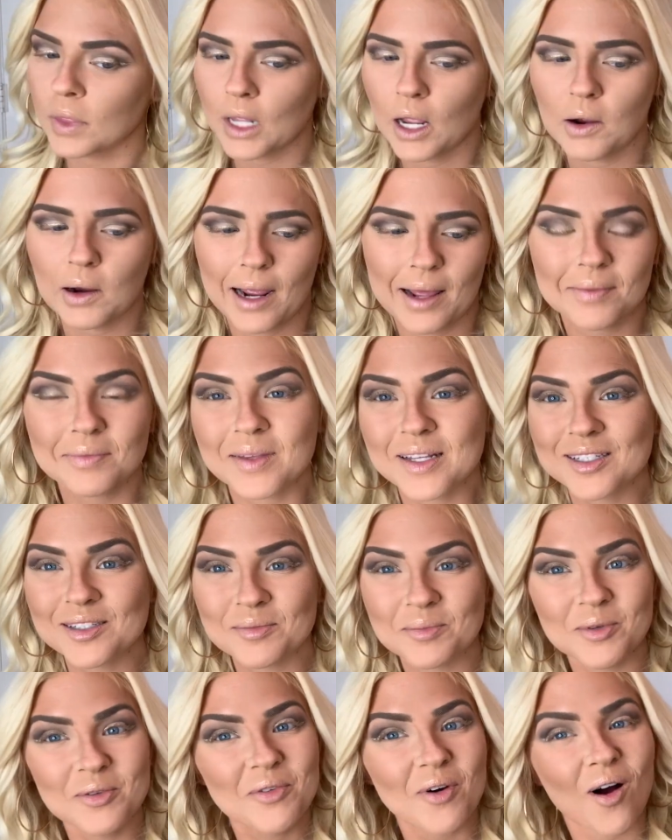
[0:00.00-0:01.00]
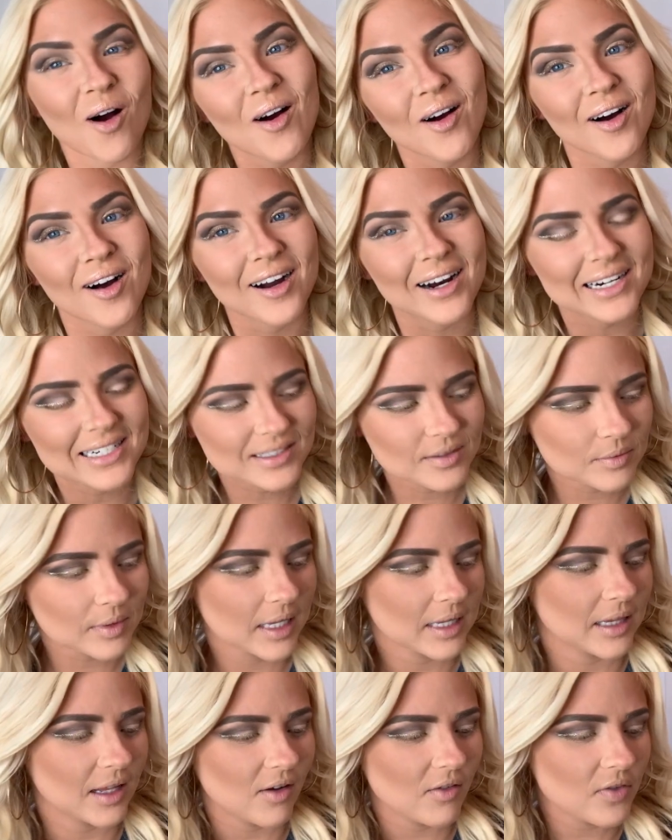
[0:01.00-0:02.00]
Okay, let's move on.
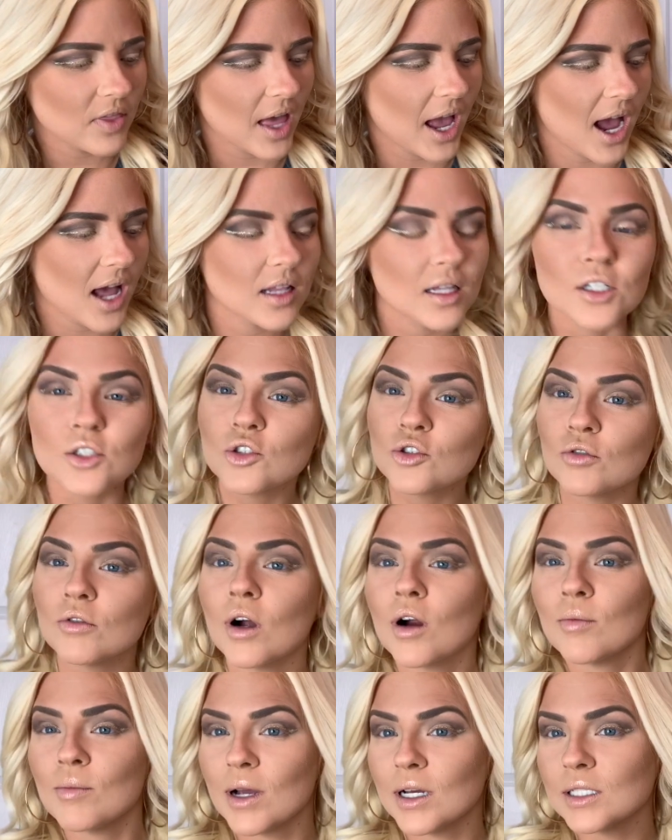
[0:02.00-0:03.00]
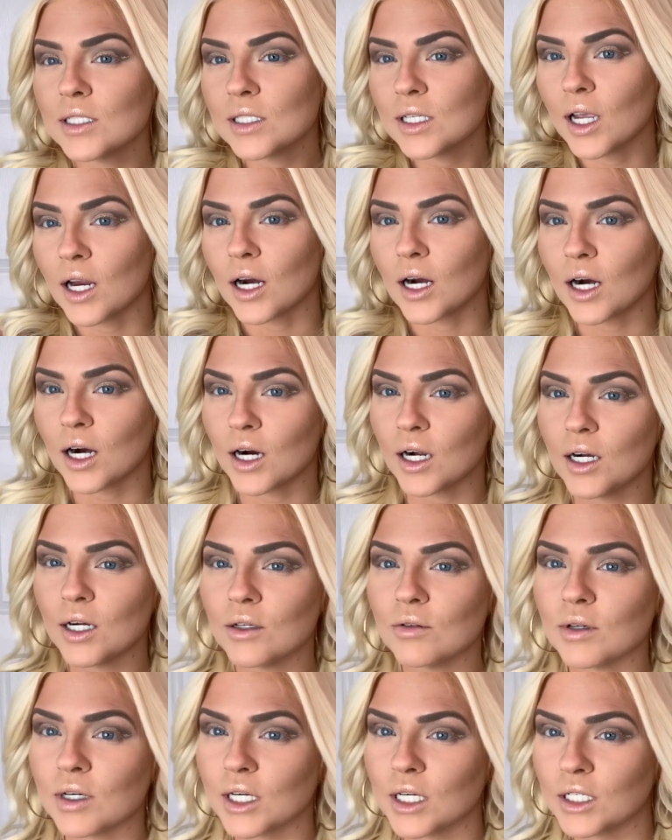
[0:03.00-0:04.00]
Love that. Let's do our mascara.
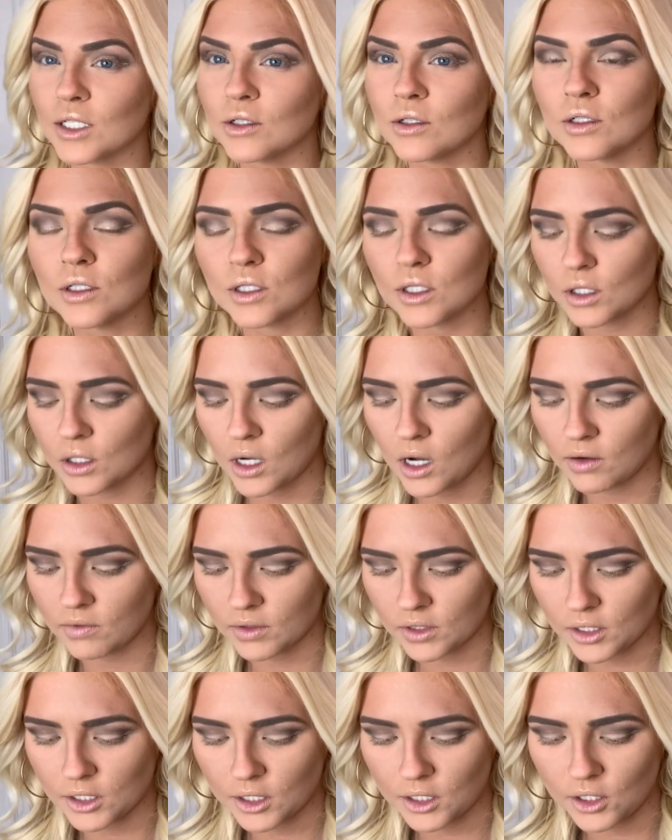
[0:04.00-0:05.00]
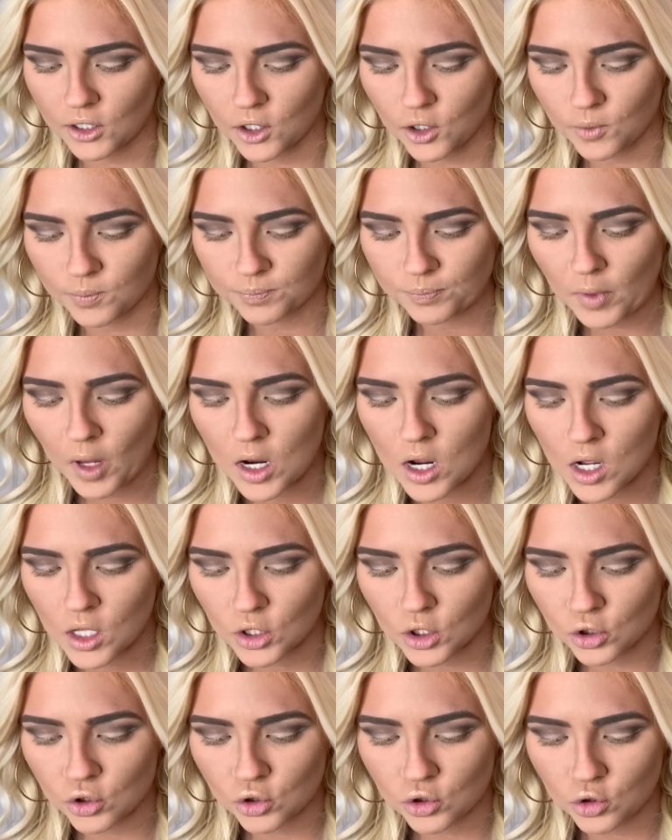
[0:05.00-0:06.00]
We're gonna use the Covergirl,
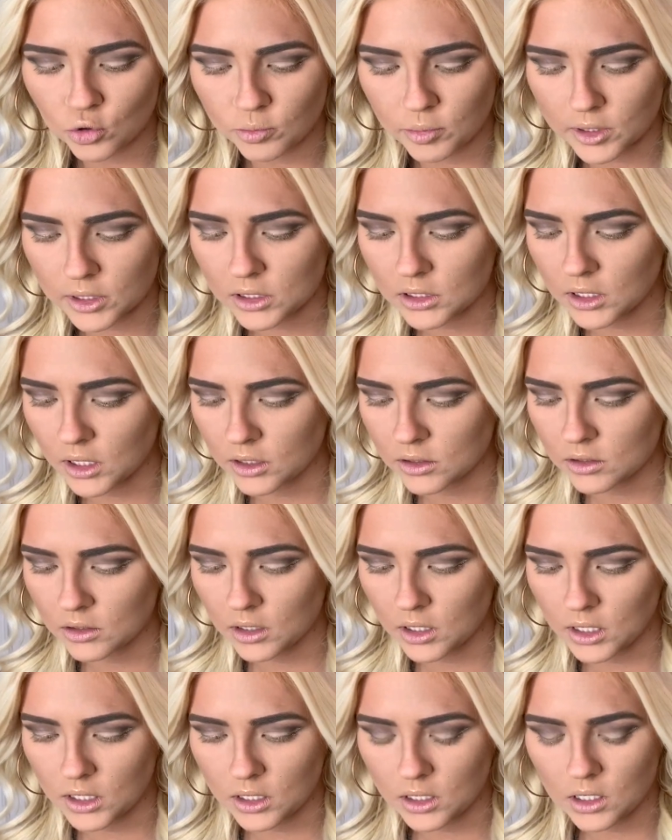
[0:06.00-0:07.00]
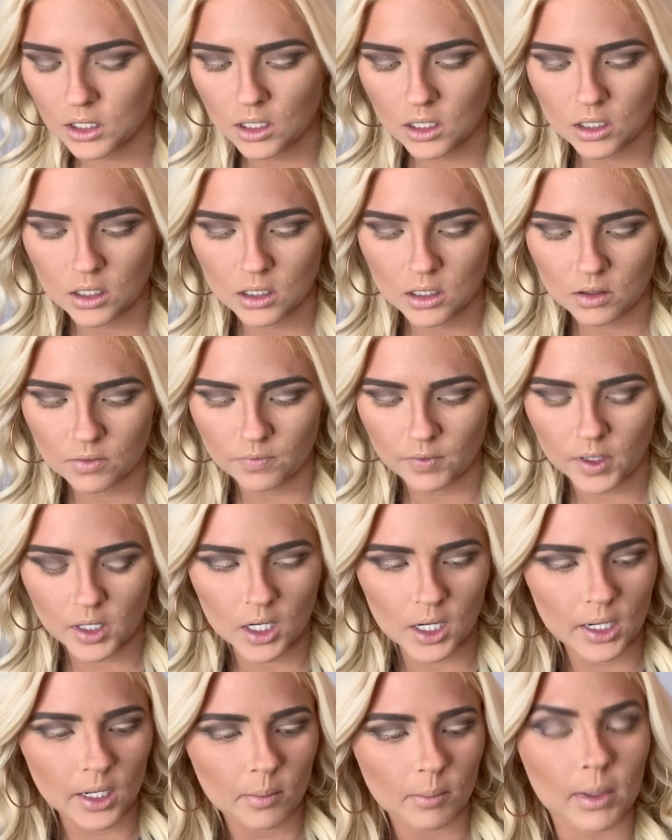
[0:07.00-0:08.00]
the Supersizer in
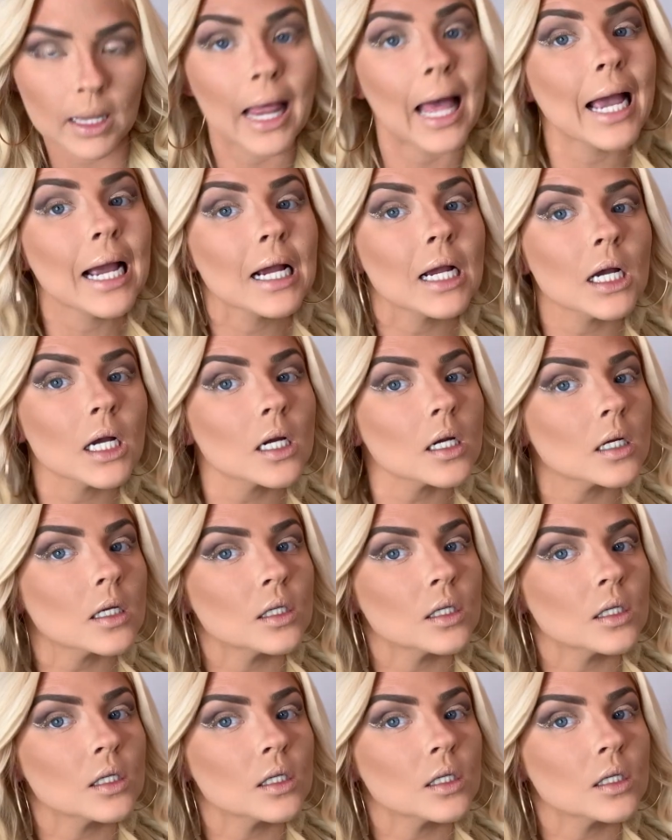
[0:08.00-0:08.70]
Very Black.